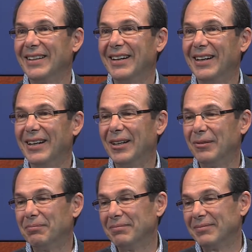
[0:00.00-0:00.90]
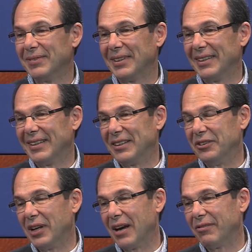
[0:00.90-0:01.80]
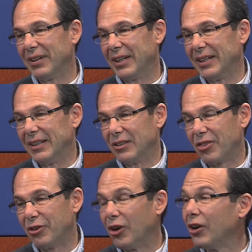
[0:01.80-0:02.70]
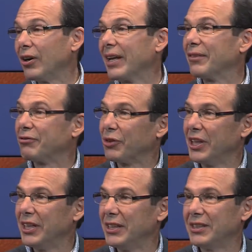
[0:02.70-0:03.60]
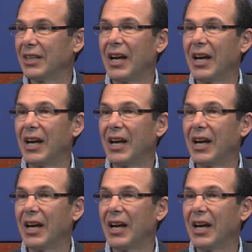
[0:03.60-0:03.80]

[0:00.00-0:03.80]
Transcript: you have a thaw and a freeze,